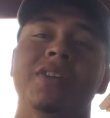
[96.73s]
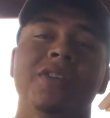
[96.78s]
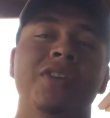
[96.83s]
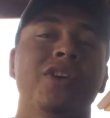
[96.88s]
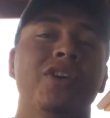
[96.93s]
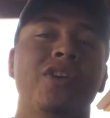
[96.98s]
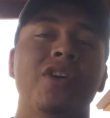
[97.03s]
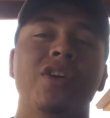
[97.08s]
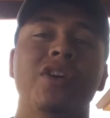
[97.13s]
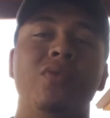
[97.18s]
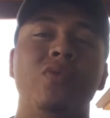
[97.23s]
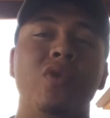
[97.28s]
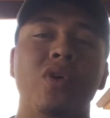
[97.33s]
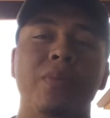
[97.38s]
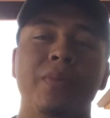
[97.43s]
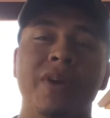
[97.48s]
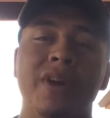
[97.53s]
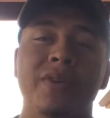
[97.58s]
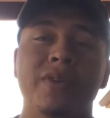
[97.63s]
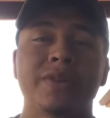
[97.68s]
the Gurkha
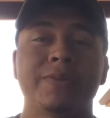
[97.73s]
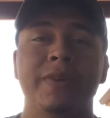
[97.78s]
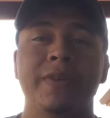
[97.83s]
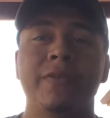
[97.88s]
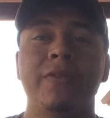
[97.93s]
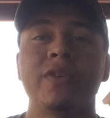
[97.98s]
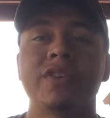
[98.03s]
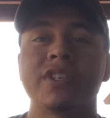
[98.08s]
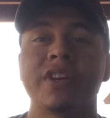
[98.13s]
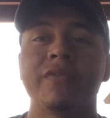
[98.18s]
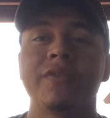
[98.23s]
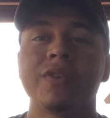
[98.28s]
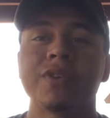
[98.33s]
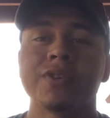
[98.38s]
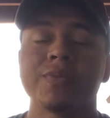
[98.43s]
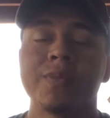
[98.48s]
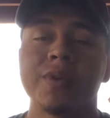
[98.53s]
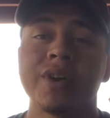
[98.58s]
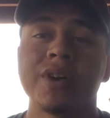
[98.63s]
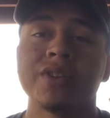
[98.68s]
War Pig was my first ever
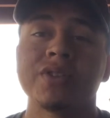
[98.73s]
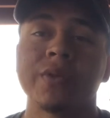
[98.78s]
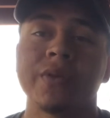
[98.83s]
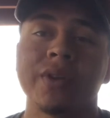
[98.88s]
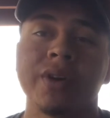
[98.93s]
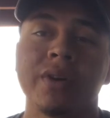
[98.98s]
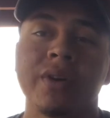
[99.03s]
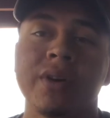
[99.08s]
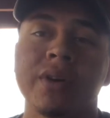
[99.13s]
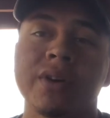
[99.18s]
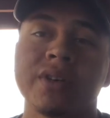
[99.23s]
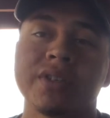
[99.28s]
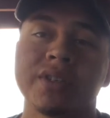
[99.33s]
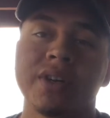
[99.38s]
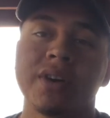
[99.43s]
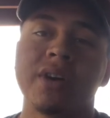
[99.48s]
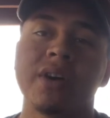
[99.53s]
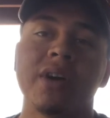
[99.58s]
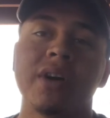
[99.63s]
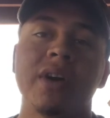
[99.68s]
experience with a Gurkha
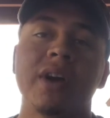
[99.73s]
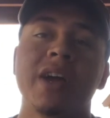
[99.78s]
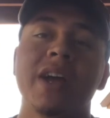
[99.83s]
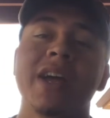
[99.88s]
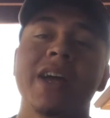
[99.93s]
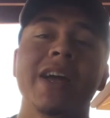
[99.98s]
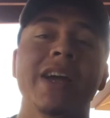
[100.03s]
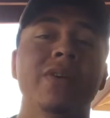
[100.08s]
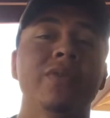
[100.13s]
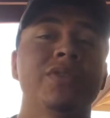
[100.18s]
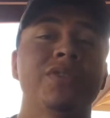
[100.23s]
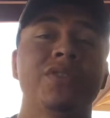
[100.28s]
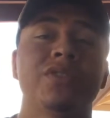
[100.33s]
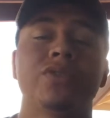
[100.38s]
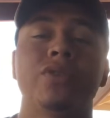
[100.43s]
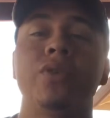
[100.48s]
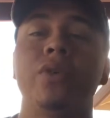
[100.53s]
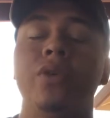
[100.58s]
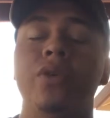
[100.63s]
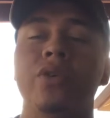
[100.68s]
cigar. It was
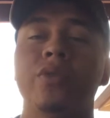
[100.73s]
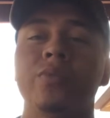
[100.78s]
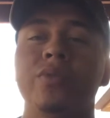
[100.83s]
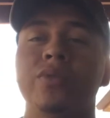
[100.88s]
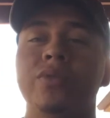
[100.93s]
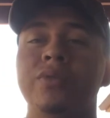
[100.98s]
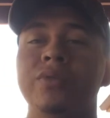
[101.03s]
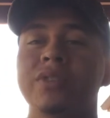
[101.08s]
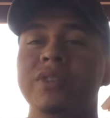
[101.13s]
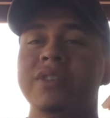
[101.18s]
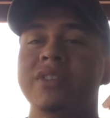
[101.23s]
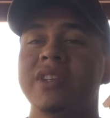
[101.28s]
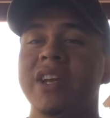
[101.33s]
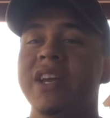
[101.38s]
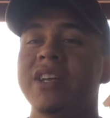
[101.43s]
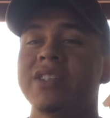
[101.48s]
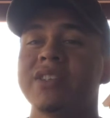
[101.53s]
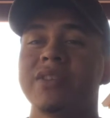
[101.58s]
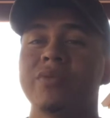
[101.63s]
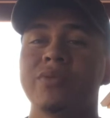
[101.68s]
just horrible.
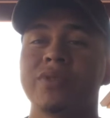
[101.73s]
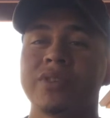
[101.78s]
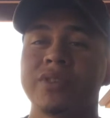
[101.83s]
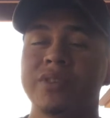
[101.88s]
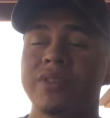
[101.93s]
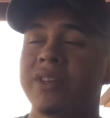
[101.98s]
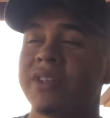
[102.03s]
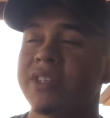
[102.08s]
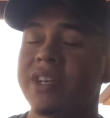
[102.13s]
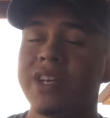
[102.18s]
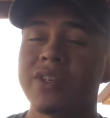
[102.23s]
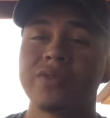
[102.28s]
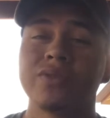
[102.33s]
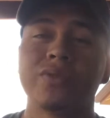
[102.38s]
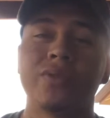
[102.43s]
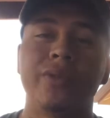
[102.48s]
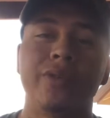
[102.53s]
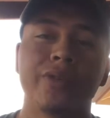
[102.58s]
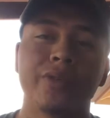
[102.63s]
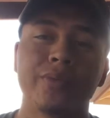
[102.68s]
Tasted was the taste was
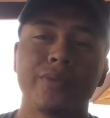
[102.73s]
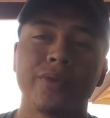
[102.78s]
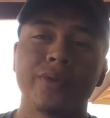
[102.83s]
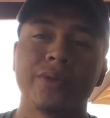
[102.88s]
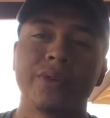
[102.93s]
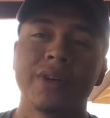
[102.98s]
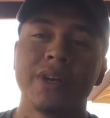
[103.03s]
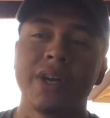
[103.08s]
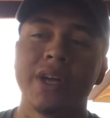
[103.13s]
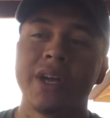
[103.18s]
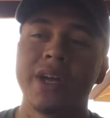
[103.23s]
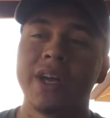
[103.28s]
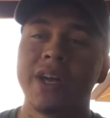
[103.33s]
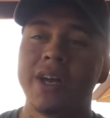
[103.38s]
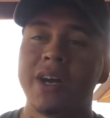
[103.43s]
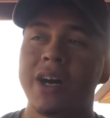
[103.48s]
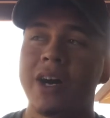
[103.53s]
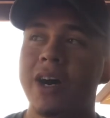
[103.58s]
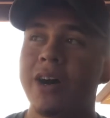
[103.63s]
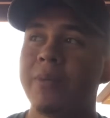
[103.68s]
horrible.
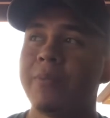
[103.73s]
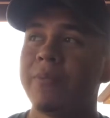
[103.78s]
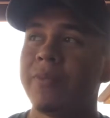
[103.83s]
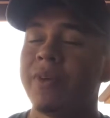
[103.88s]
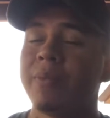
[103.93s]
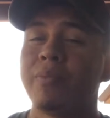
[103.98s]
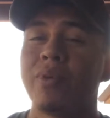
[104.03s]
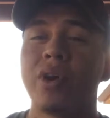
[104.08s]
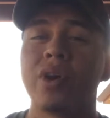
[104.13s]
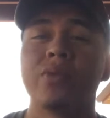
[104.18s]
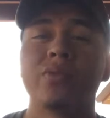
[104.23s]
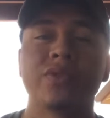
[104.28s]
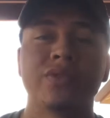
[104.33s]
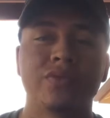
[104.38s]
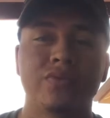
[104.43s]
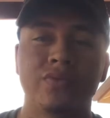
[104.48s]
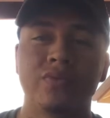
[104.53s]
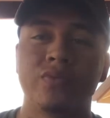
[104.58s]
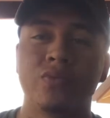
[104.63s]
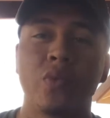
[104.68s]
Um, the burn
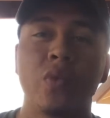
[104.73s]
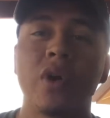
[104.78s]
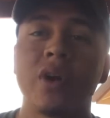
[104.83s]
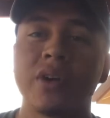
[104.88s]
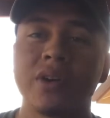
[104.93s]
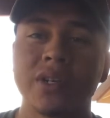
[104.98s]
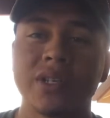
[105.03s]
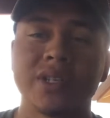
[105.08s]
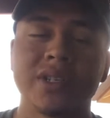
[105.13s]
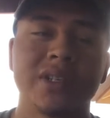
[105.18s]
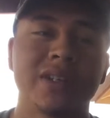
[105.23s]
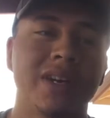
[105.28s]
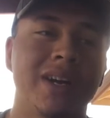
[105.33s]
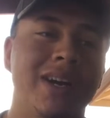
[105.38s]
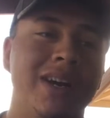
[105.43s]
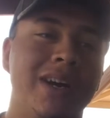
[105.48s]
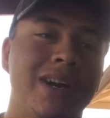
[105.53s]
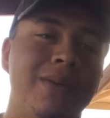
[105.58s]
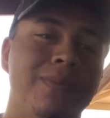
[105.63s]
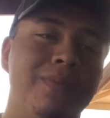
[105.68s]
was worse.
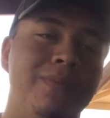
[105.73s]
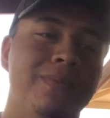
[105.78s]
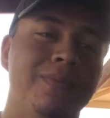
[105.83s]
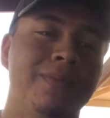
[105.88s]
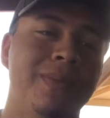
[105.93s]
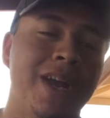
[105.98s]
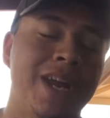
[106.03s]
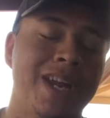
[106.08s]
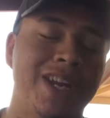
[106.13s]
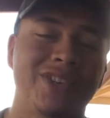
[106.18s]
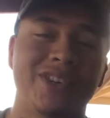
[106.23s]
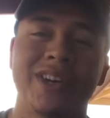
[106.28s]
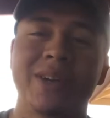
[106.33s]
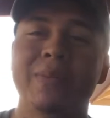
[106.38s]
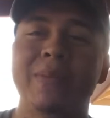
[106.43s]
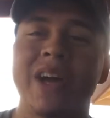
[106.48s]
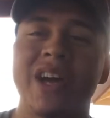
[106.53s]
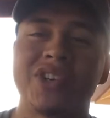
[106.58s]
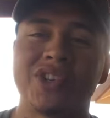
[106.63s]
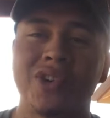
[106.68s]
Um, and not trying
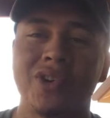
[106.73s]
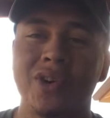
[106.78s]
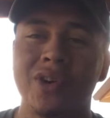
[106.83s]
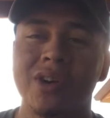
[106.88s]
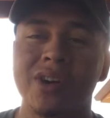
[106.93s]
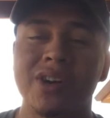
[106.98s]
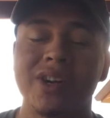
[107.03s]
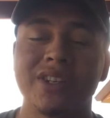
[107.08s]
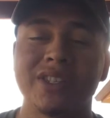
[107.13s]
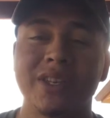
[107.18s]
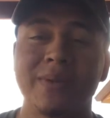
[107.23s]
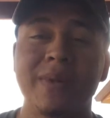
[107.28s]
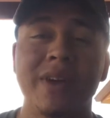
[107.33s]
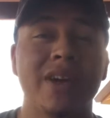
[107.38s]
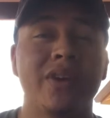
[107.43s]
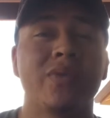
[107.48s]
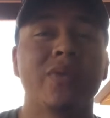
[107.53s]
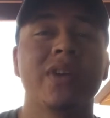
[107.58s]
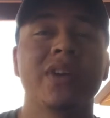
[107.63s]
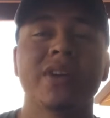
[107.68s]
to bash on Gurkha because they
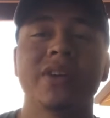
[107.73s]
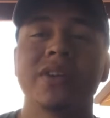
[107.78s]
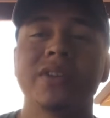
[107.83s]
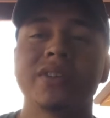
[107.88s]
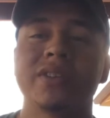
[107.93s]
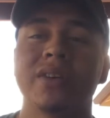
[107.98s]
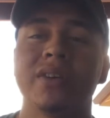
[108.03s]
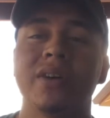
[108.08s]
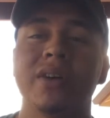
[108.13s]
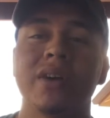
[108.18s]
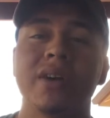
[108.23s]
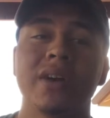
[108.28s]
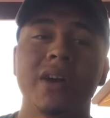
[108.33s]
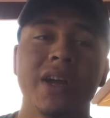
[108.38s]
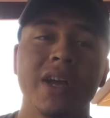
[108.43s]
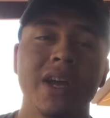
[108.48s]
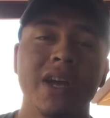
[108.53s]
make a really good cigar,